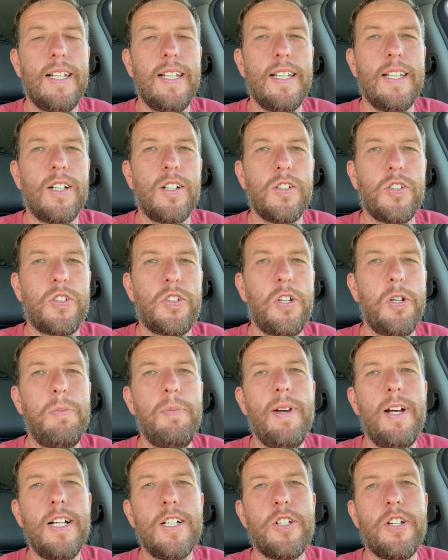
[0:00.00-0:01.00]
There's too
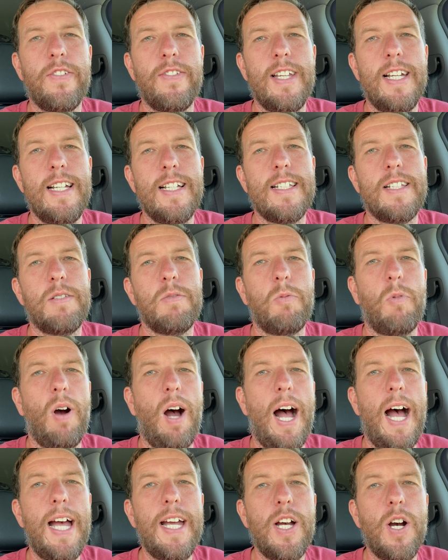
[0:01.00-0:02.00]
much of this, well,
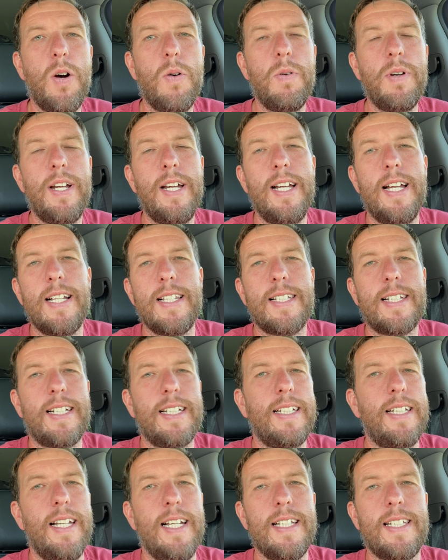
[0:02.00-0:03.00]
I own it,
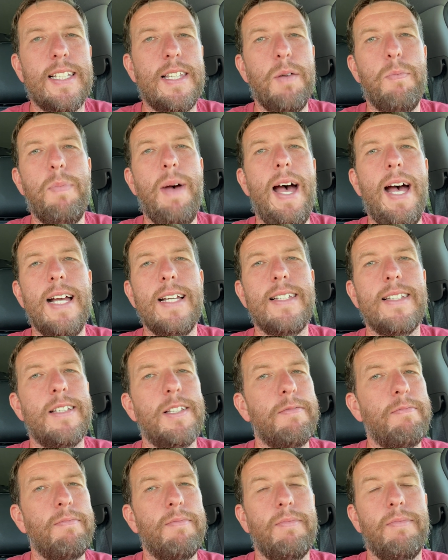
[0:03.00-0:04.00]
it's the best.
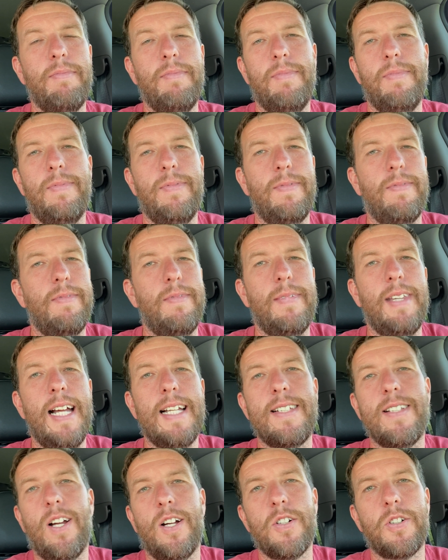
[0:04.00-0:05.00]

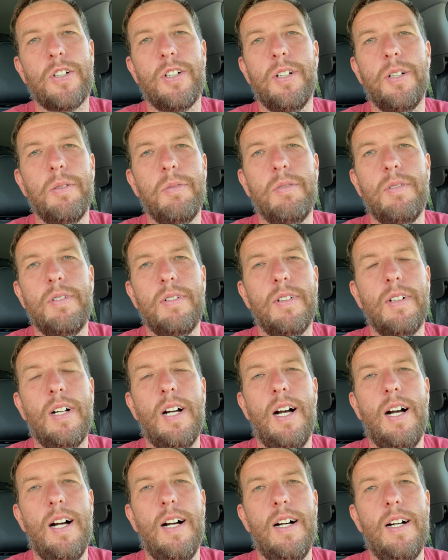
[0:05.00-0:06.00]
That's not true.
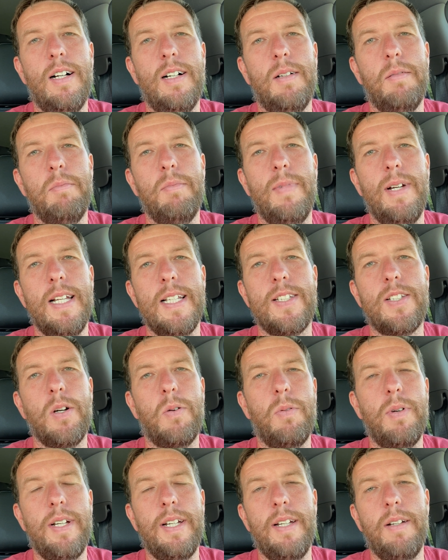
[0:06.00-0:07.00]
And
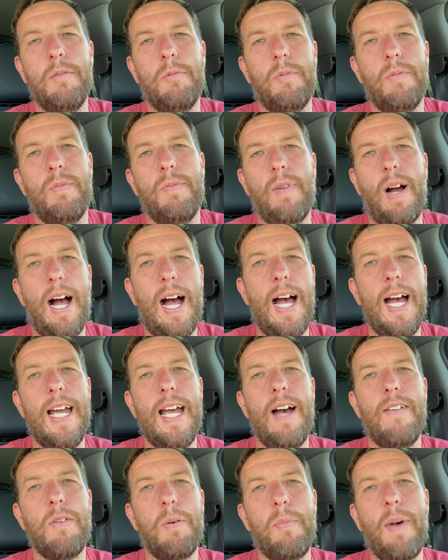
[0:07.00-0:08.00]
so I
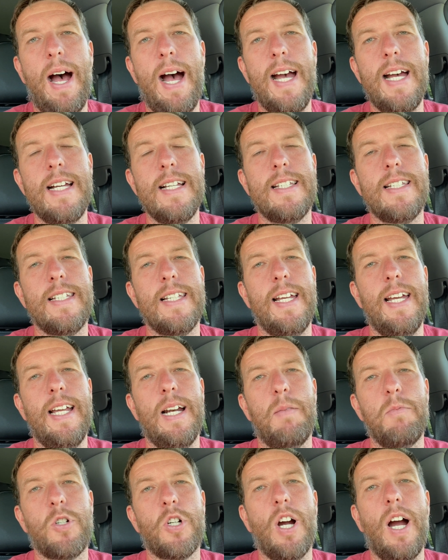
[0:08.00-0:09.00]
have a bias, and
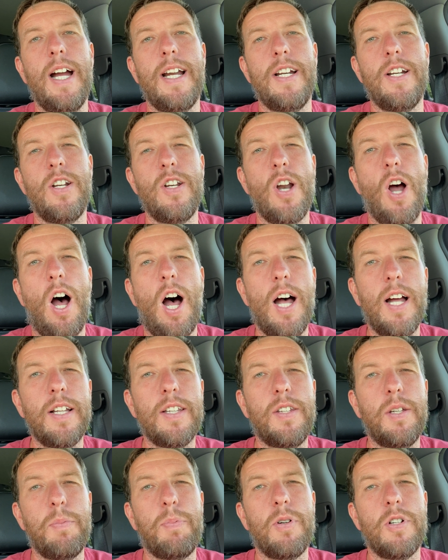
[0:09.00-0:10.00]
I'm trying
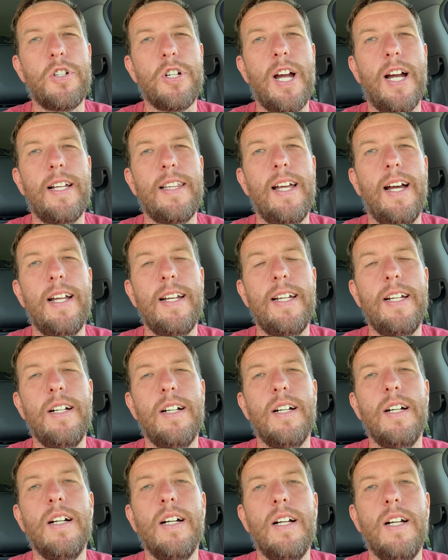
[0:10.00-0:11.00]
not to project that
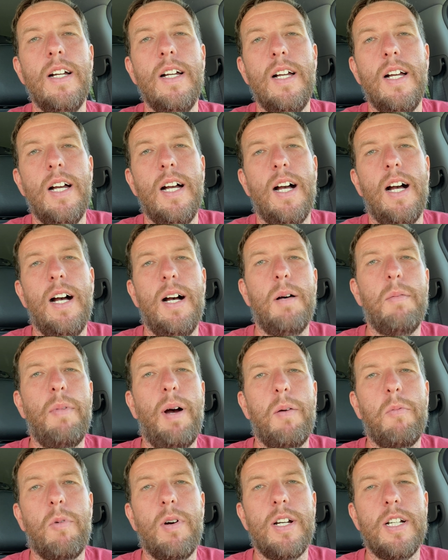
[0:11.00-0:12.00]
here.
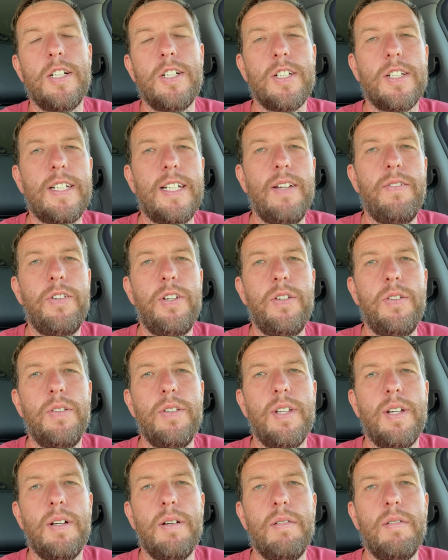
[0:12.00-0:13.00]
I want to just give you
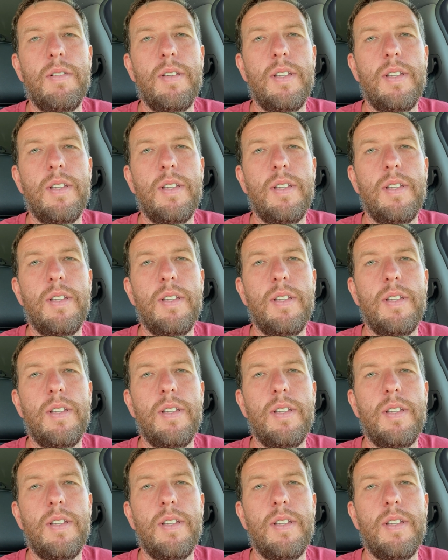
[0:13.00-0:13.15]
the